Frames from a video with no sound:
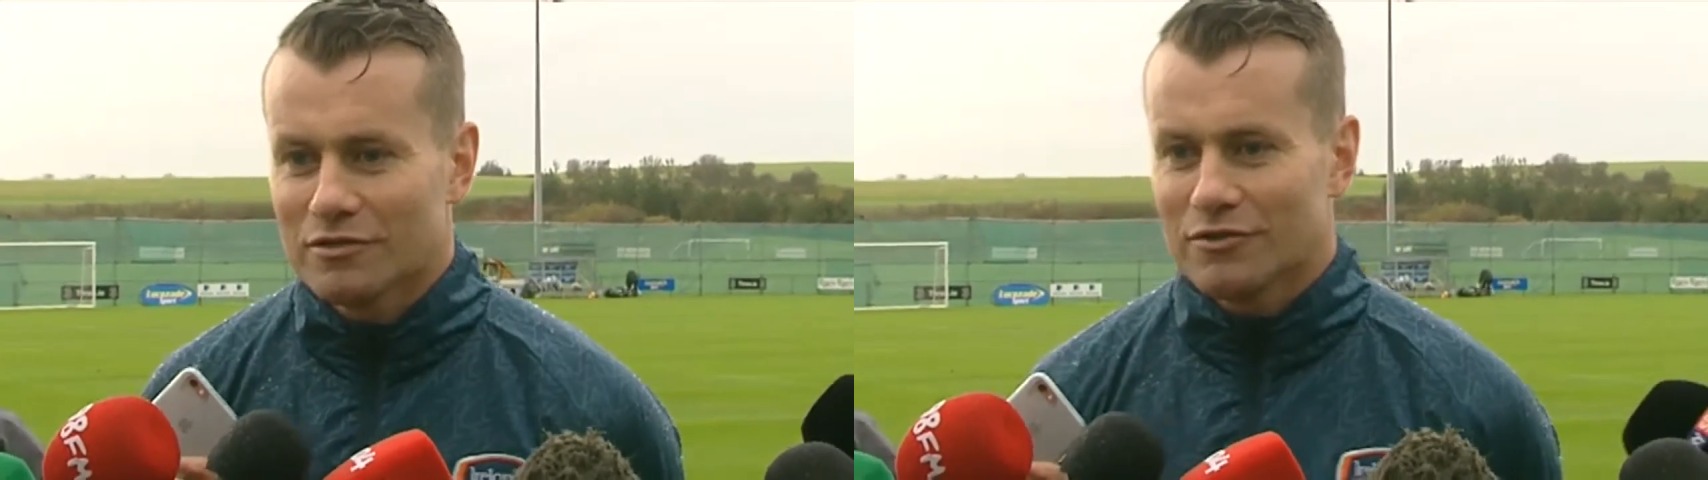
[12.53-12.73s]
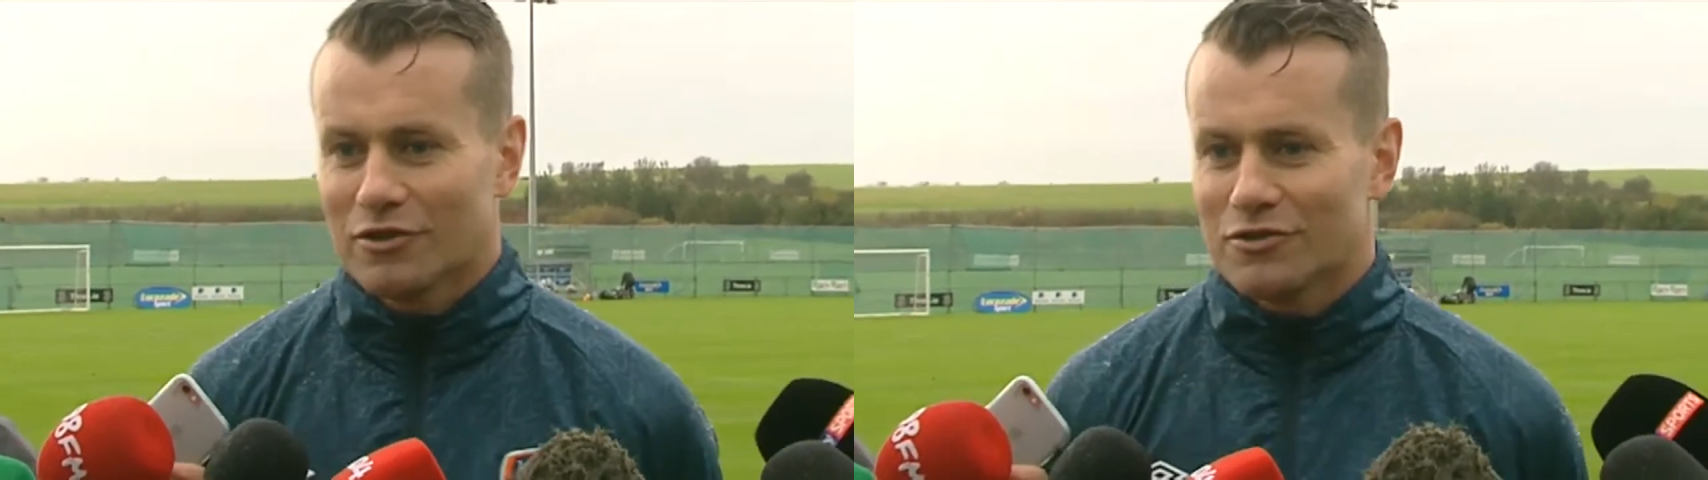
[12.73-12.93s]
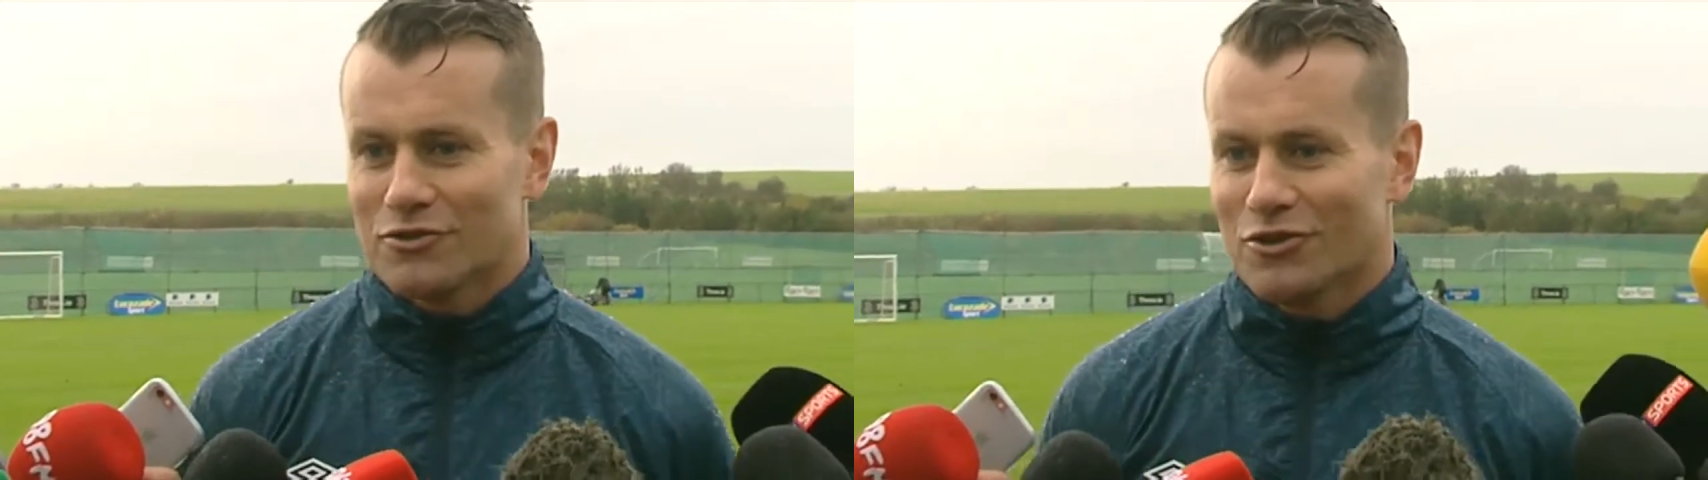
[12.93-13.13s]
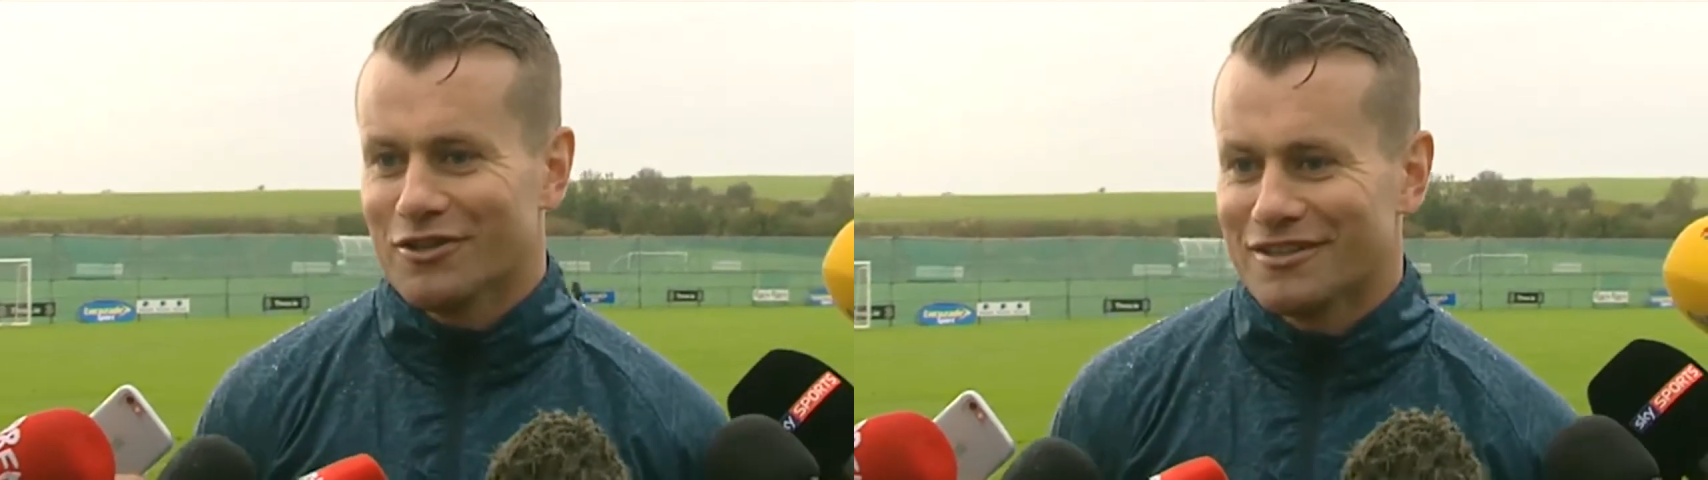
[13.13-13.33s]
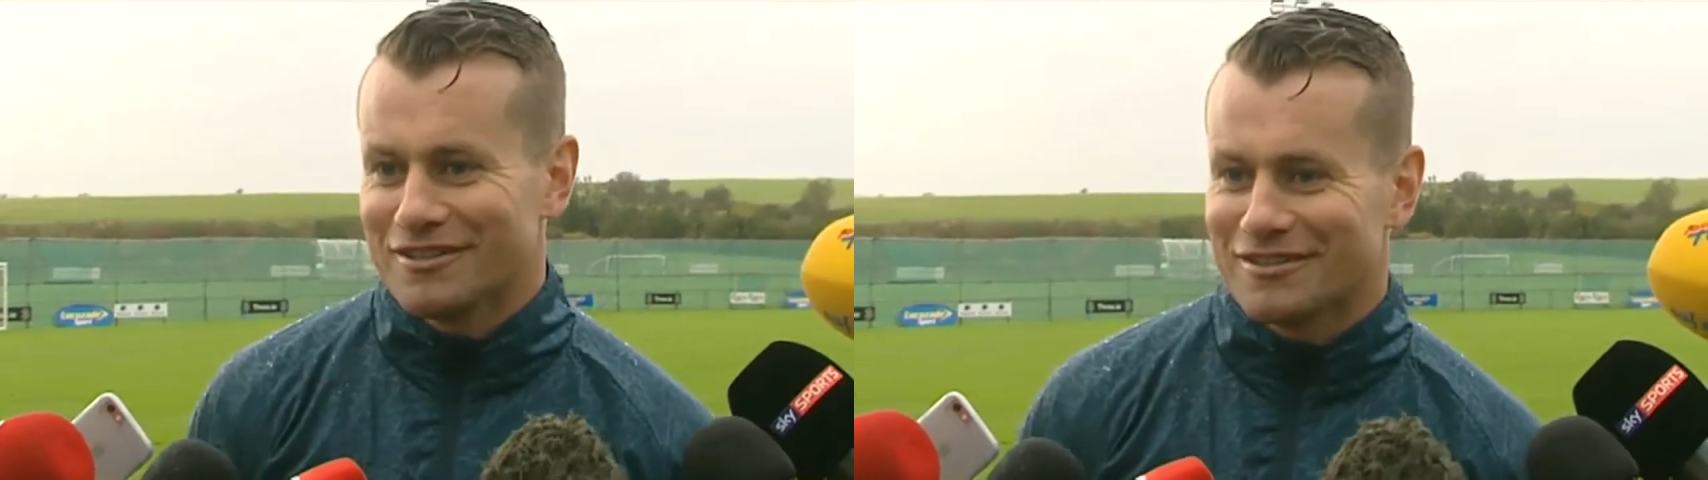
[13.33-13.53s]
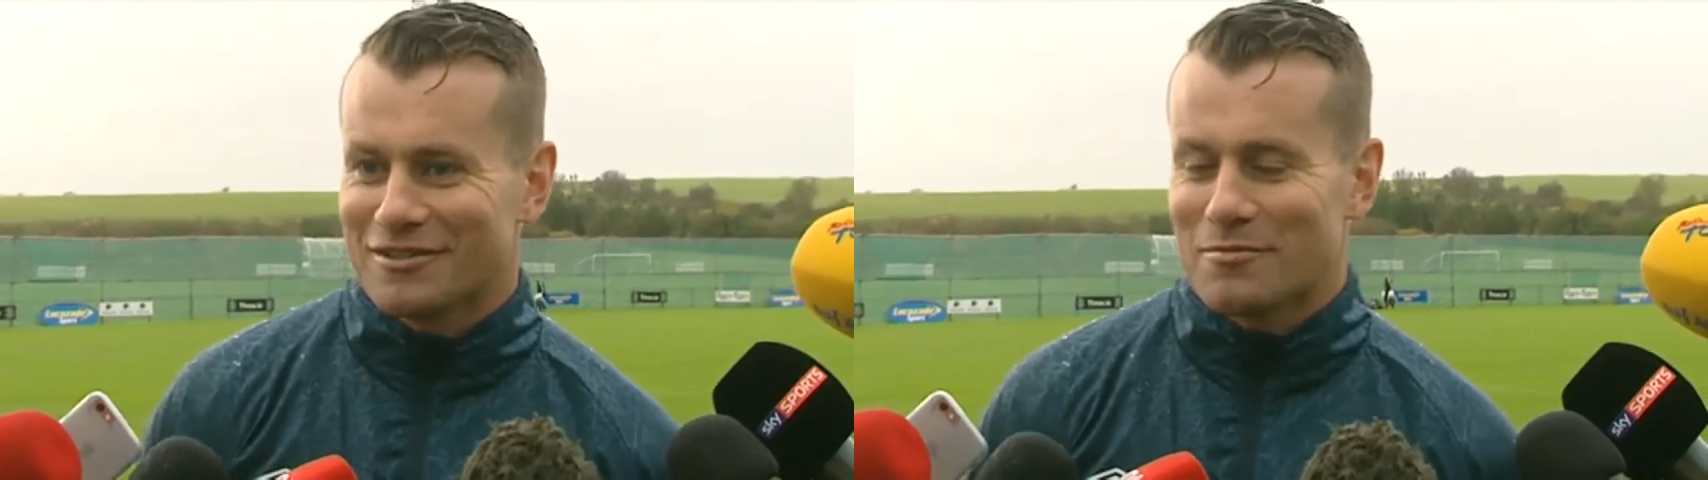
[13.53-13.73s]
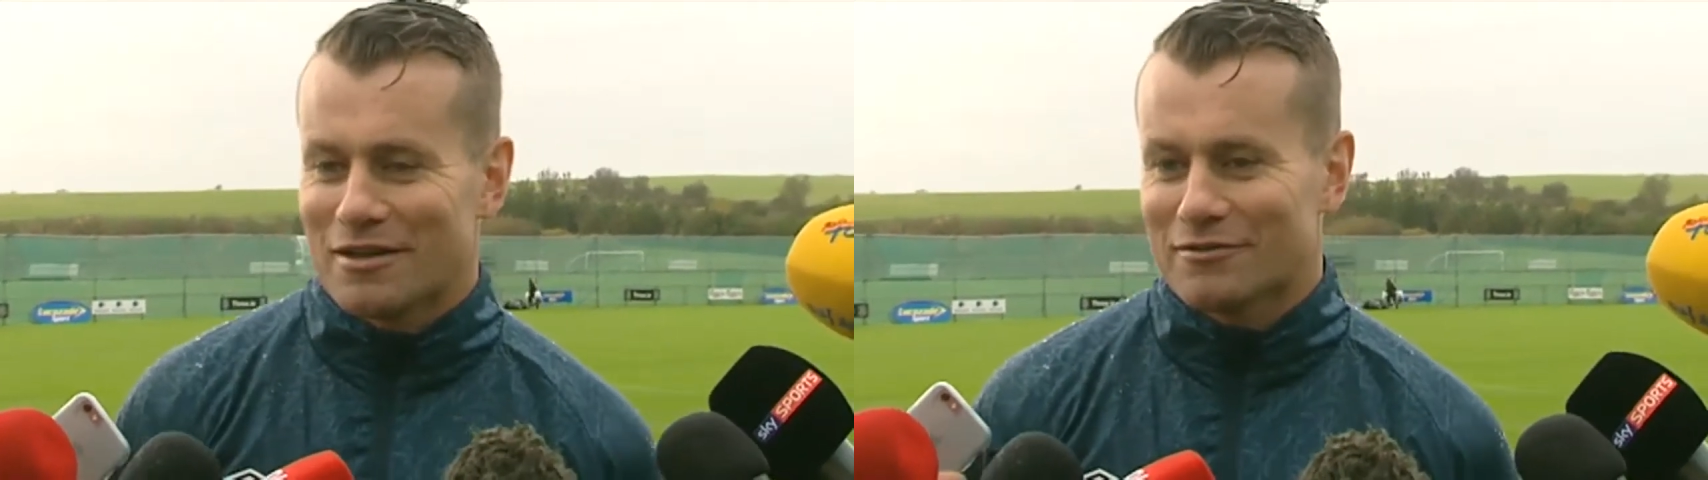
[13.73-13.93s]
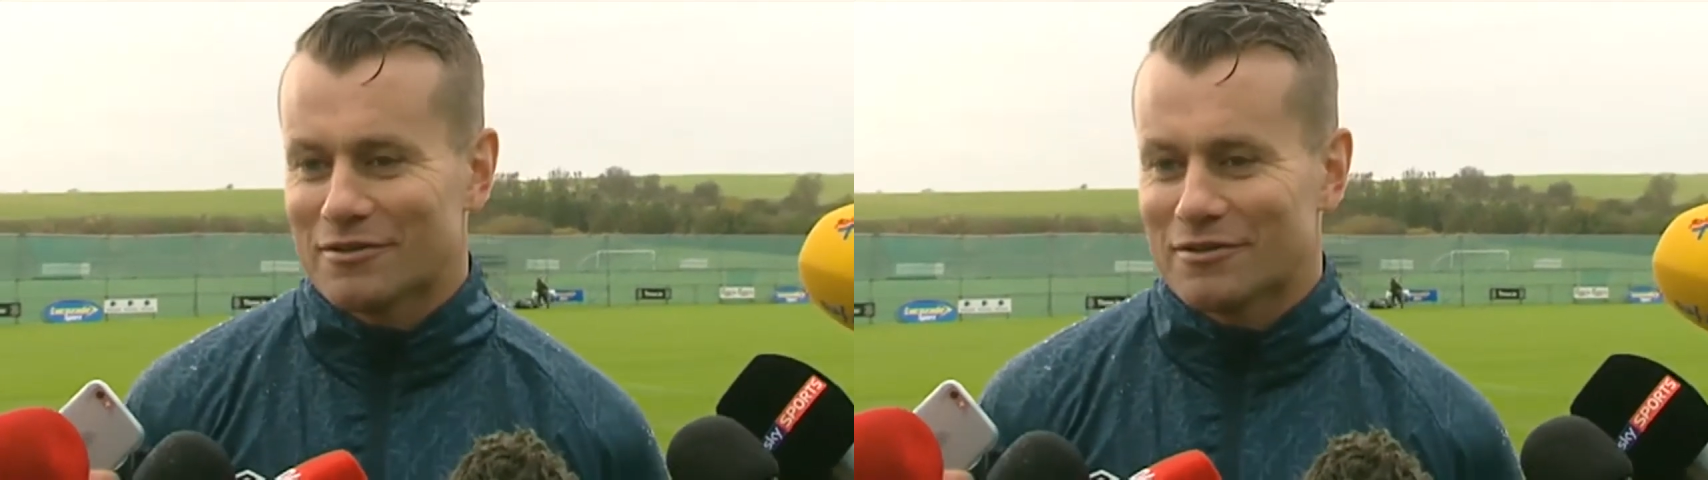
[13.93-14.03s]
if not a draw, and come back